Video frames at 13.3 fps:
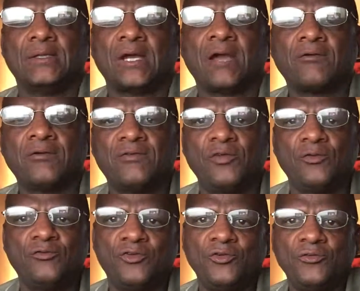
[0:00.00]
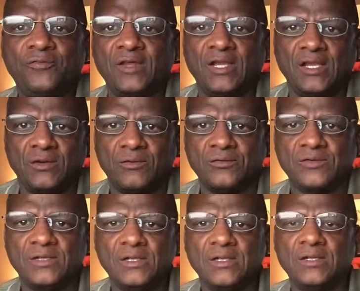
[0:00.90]
I reviewed two
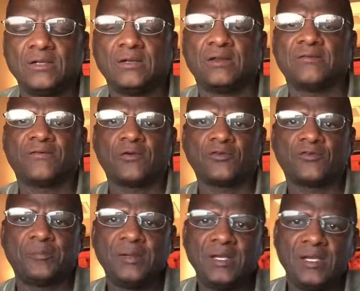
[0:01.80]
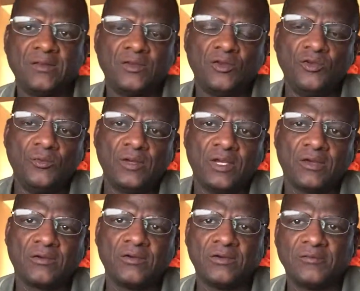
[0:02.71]
videos, the first being The New
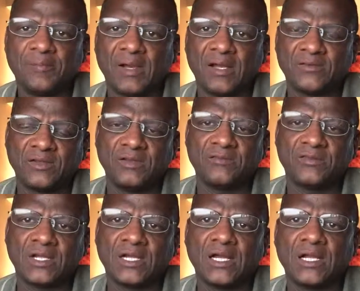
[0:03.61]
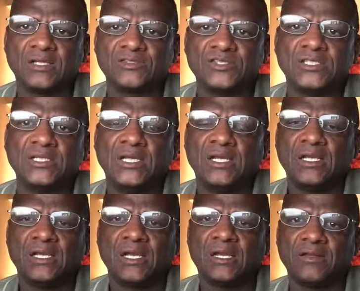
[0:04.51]
Era of Positive Psychology
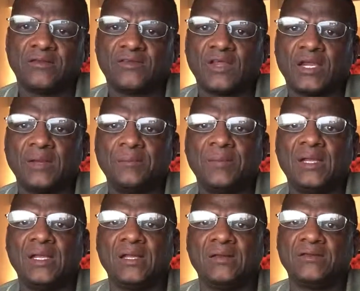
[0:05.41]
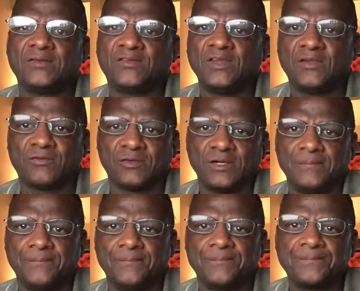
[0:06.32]
and the second being The
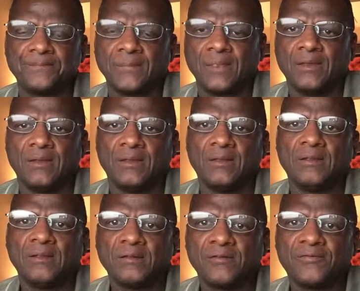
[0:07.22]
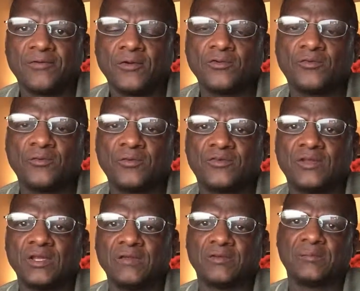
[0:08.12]
Secret. The first was
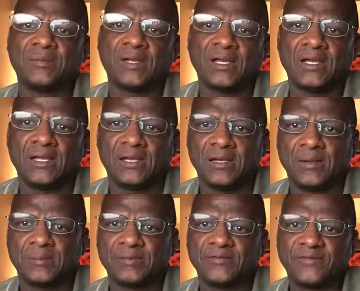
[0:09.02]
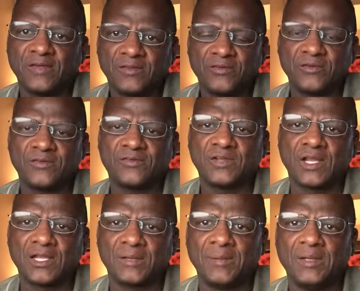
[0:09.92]
delivered by Professor
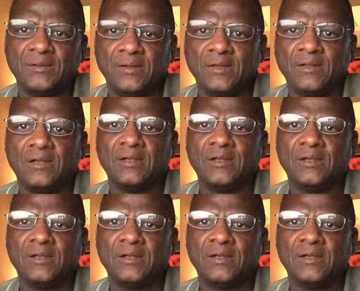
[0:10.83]
Seligman